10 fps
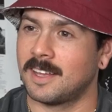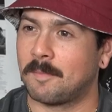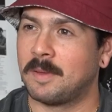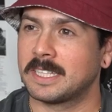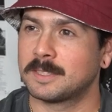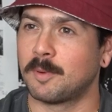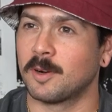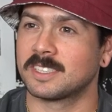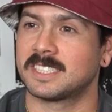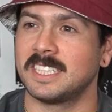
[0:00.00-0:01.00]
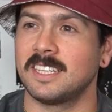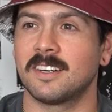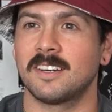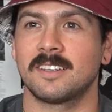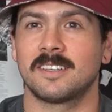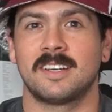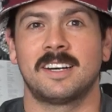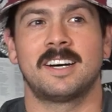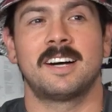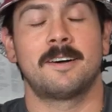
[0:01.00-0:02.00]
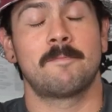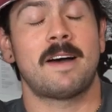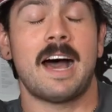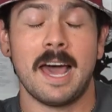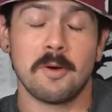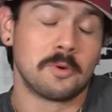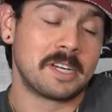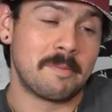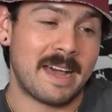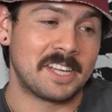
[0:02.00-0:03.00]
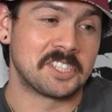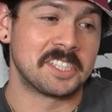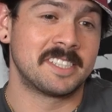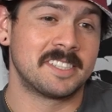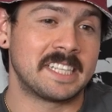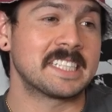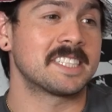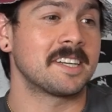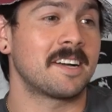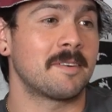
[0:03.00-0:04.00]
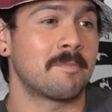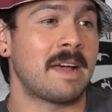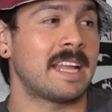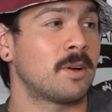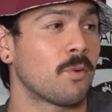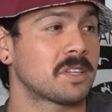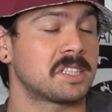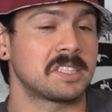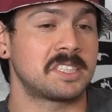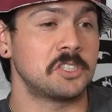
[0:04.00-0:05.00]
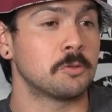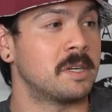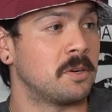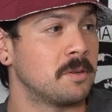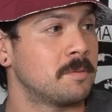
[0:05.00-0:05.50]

A Pittsburgh Steeler? I would imagine it's a man that works at a steel mill.